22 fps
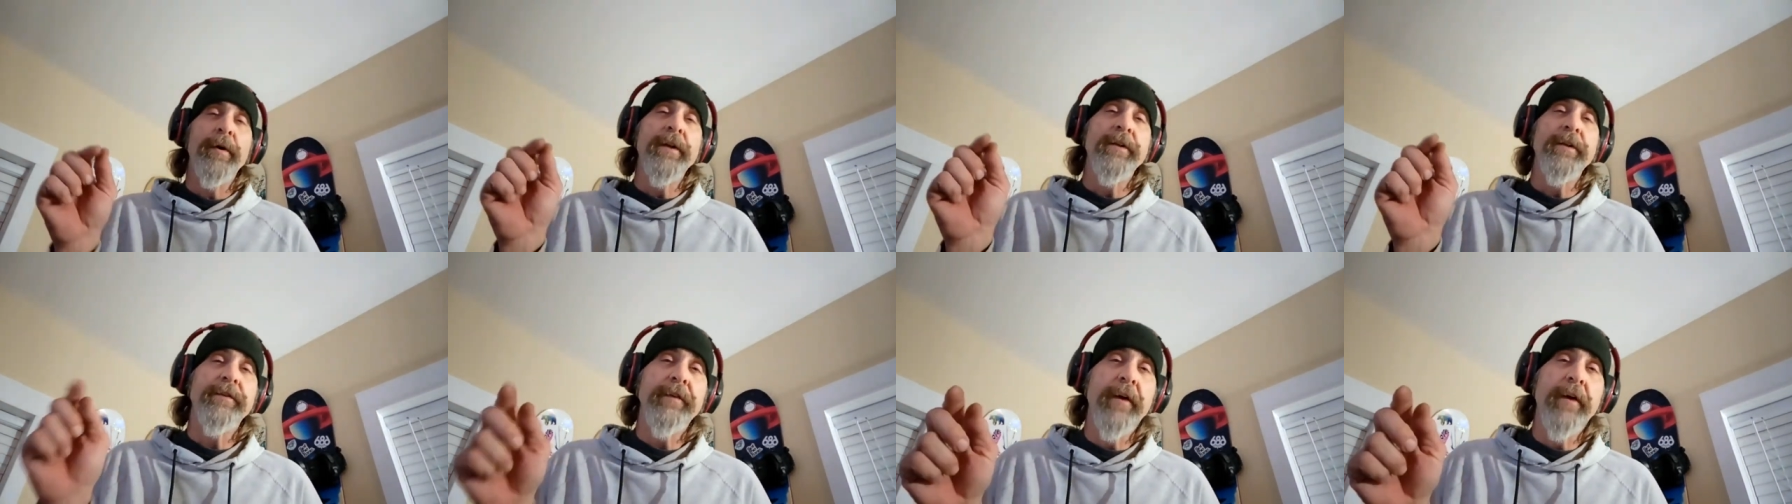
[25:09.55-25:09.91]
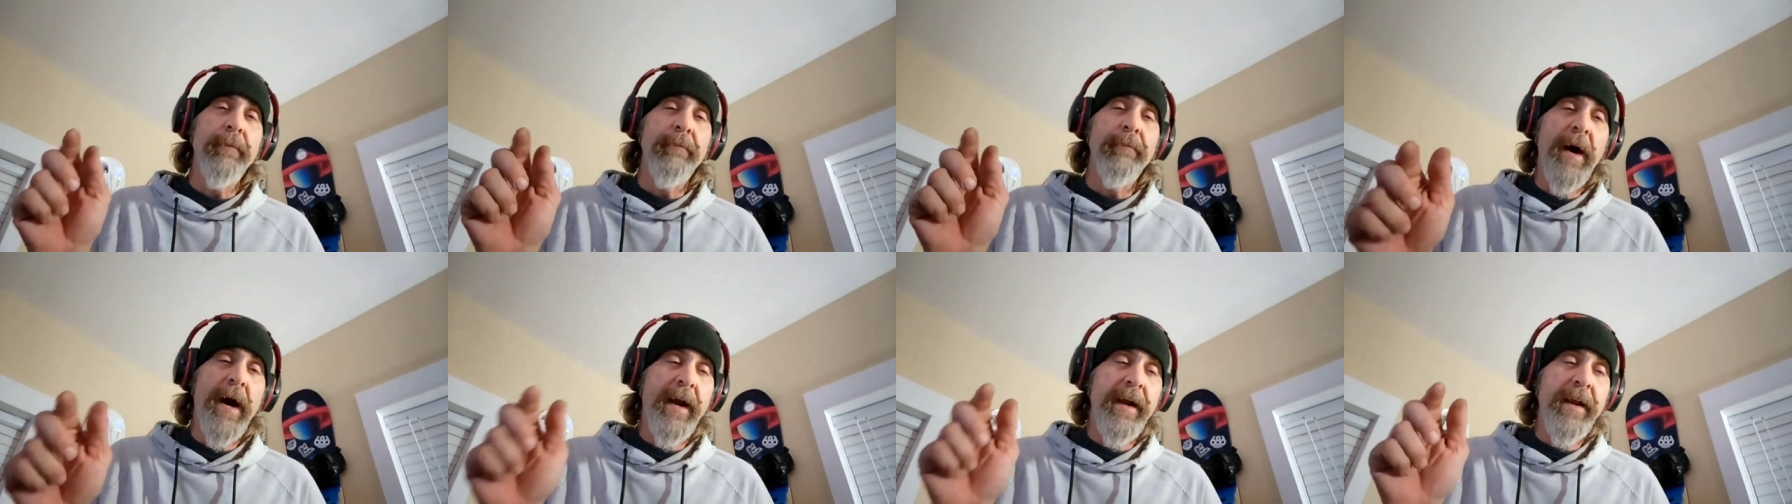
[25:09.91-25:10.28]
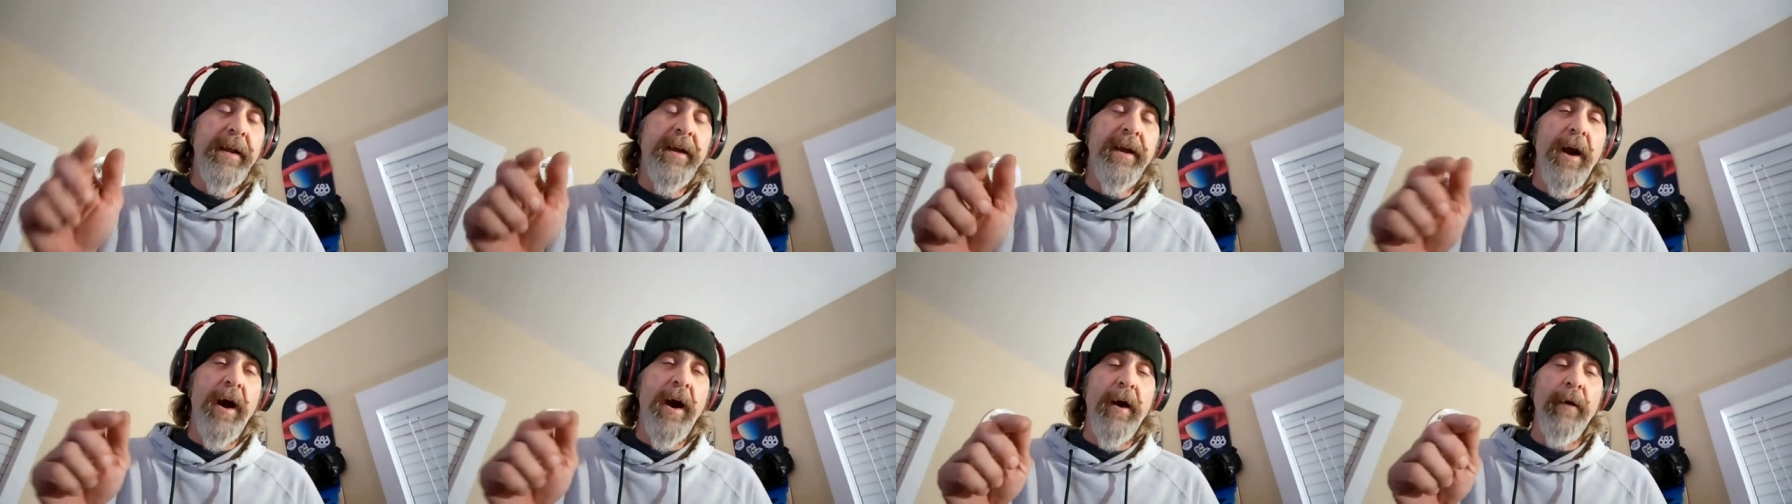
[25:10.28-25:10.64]
But
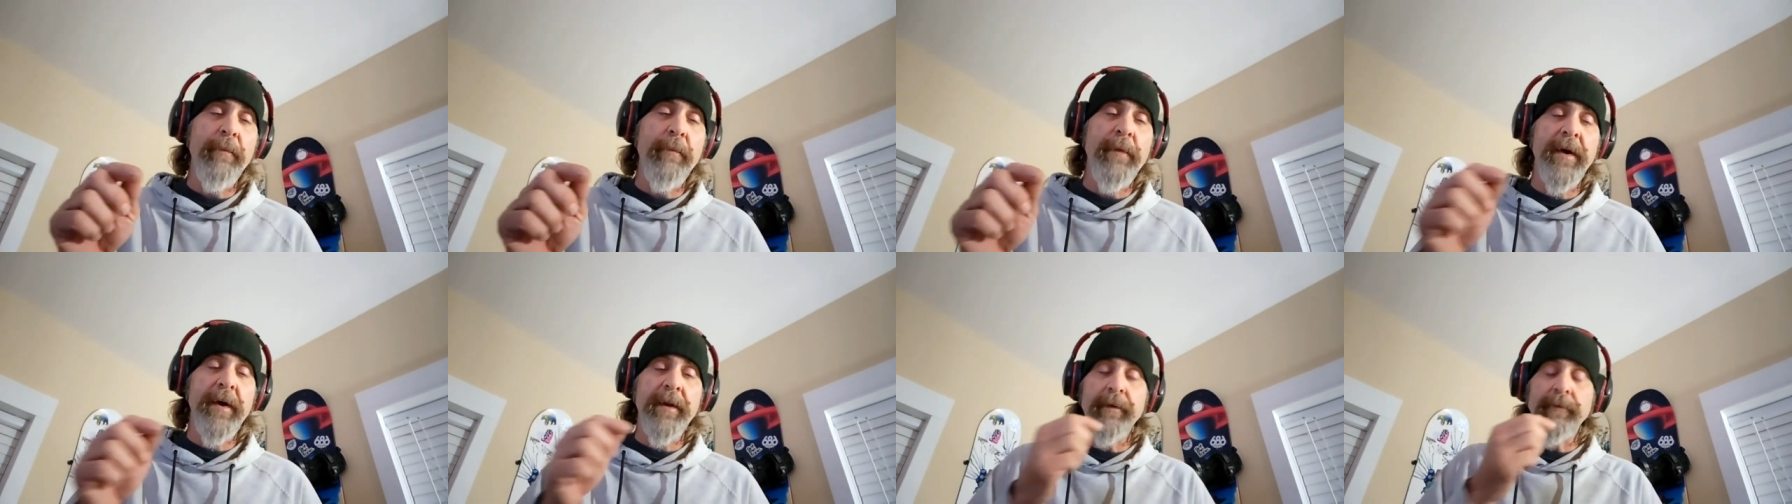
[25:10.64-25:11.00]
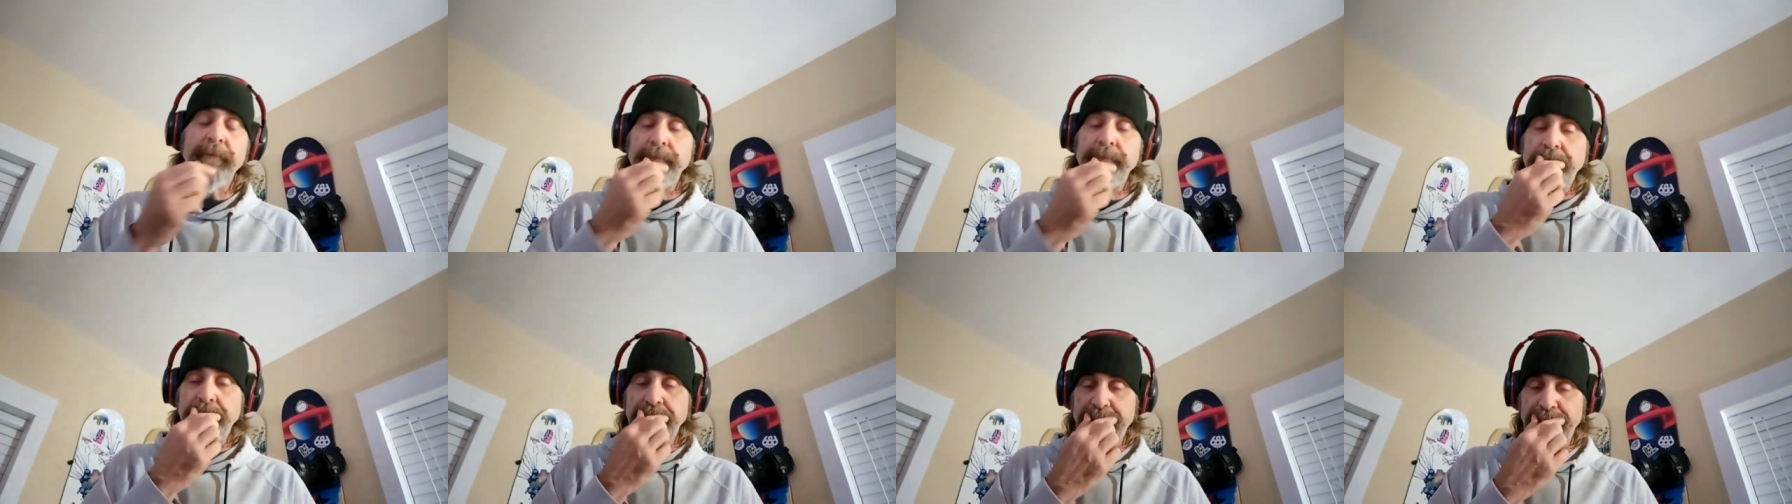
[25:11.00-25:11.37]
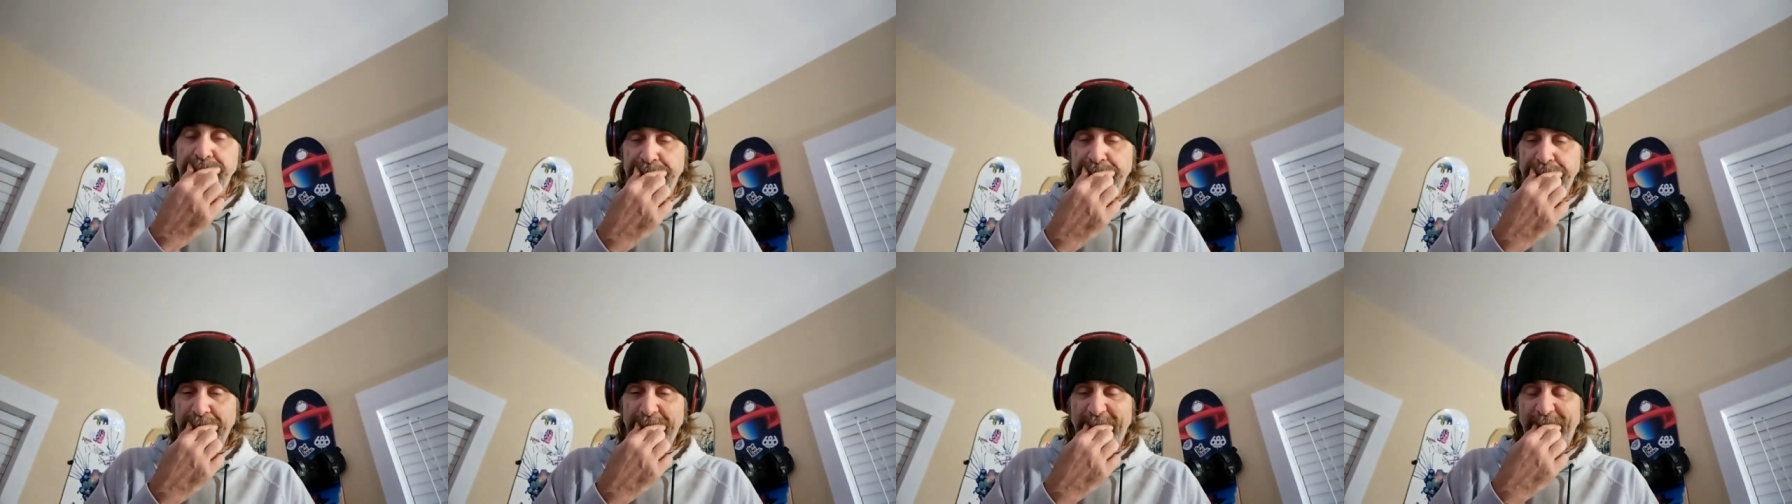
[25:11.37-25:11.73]
somebody commented
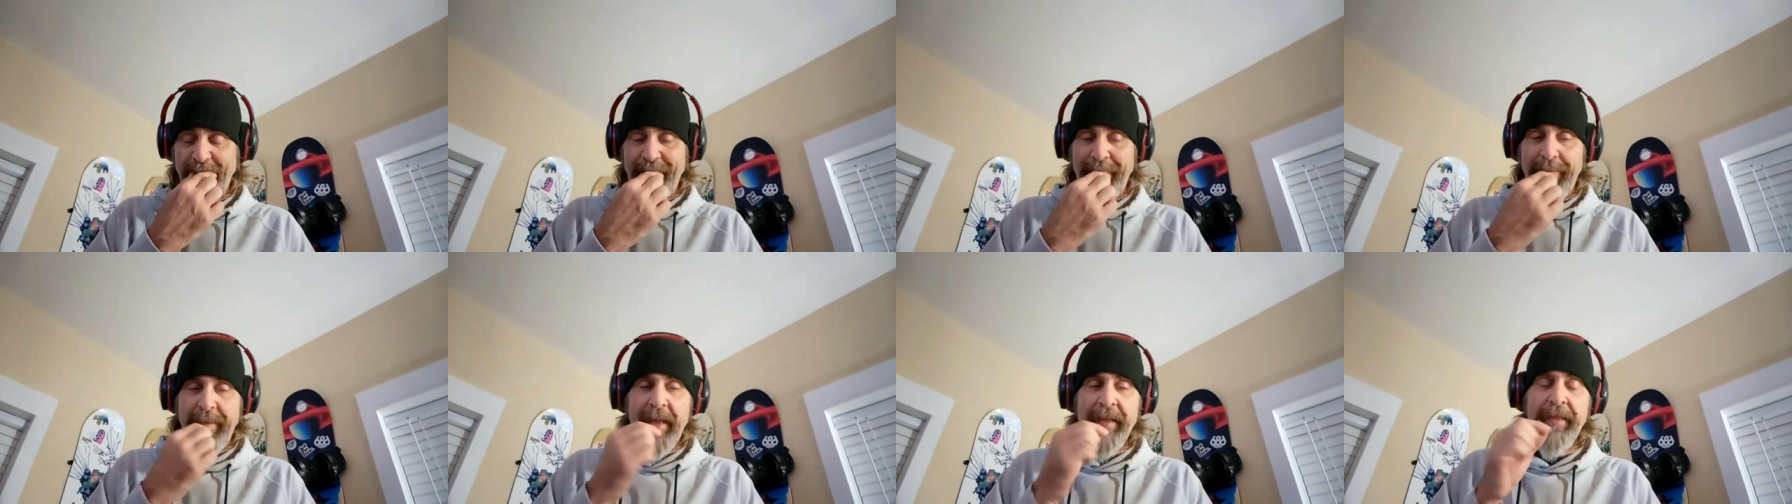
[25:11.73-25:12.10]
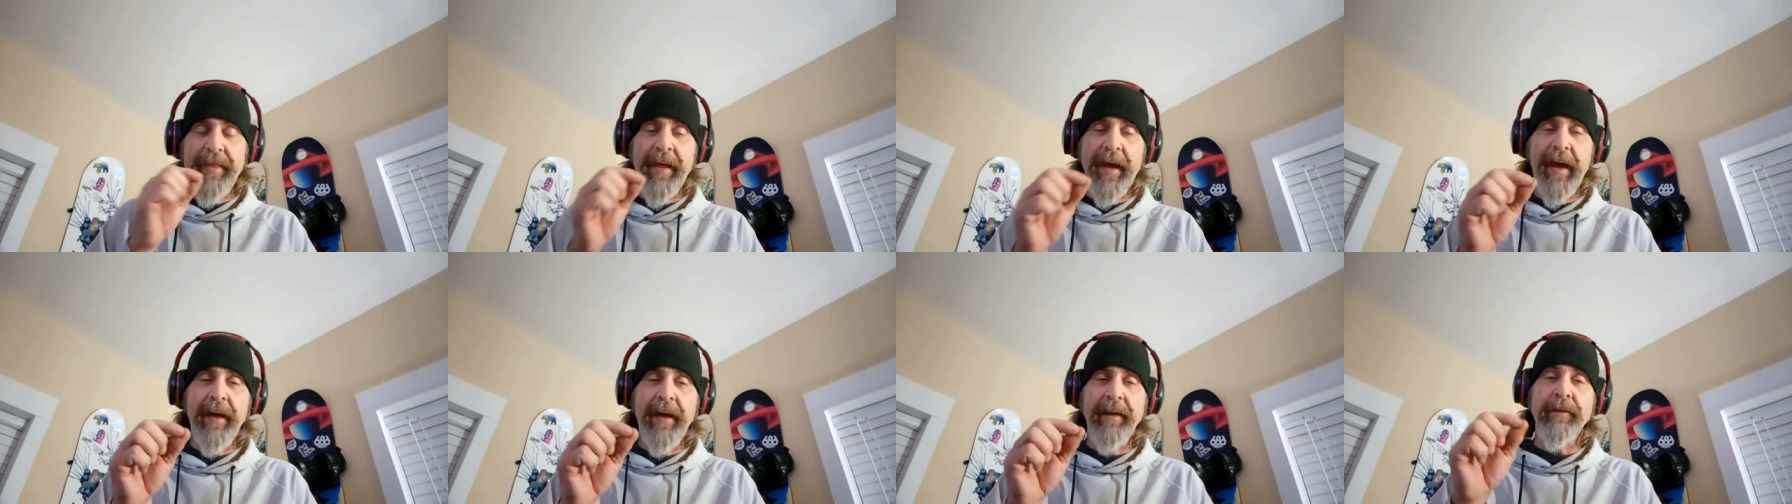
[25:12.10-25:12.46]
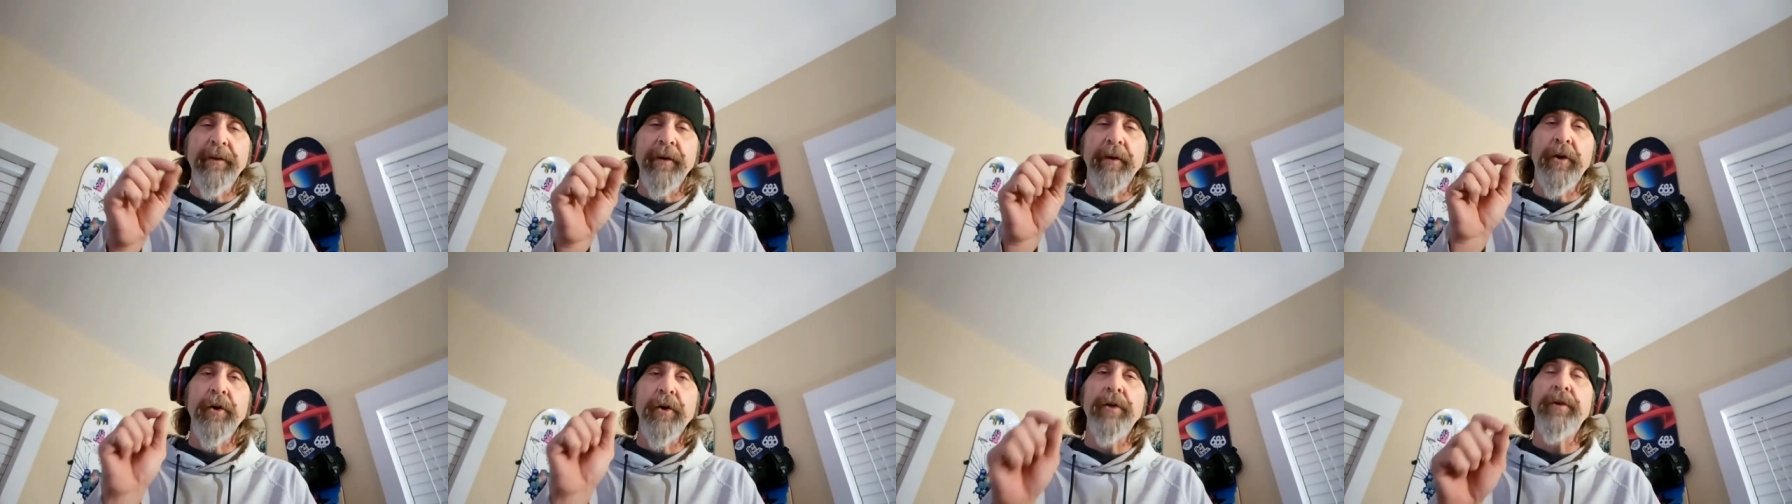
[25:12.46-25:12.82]

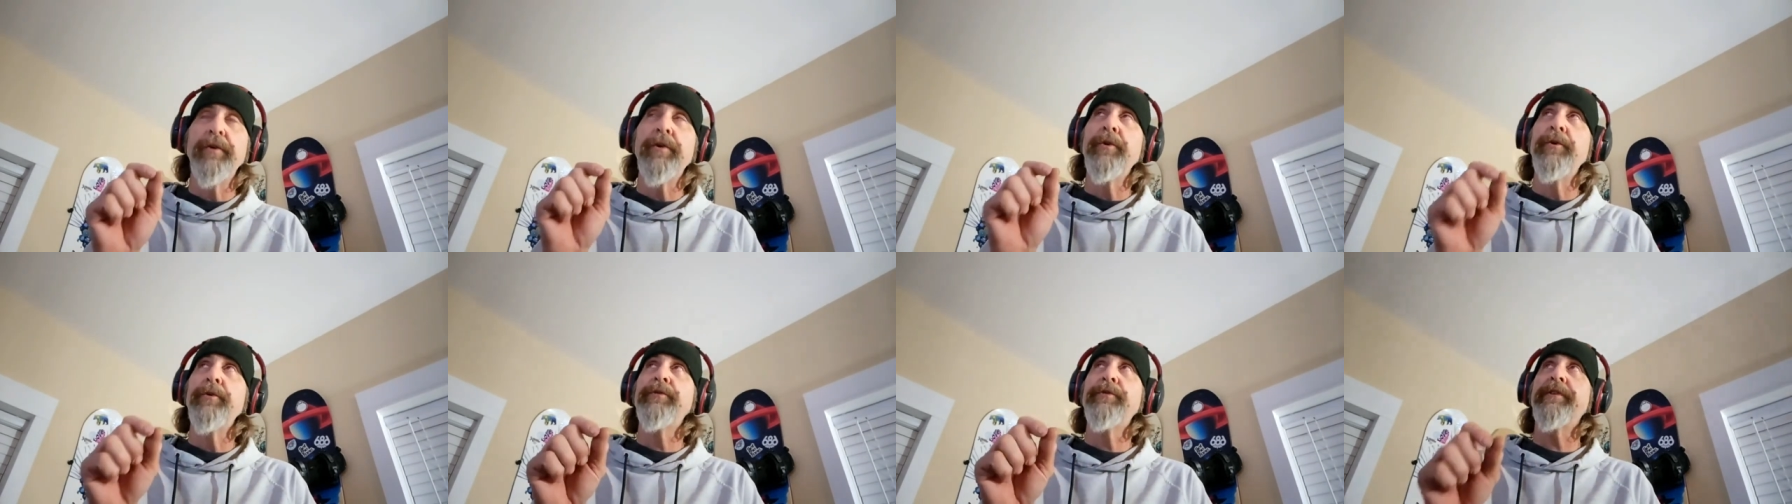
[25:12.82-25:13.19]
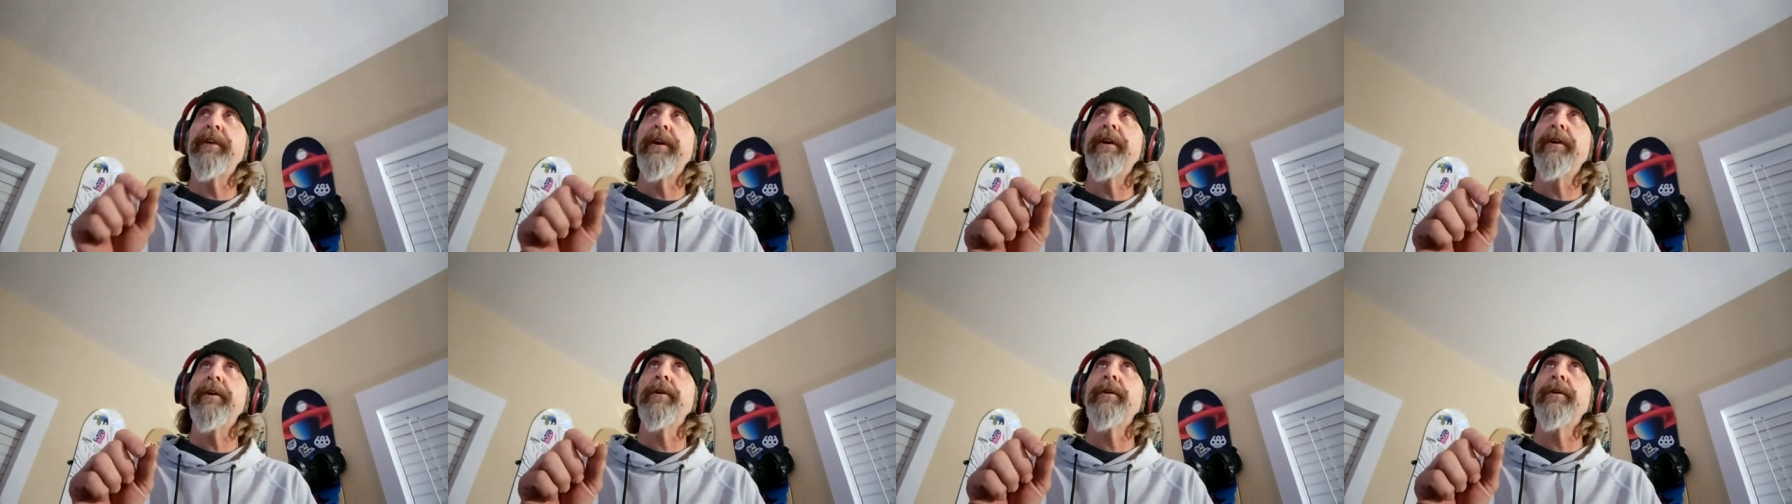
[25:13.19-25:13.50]
that the good news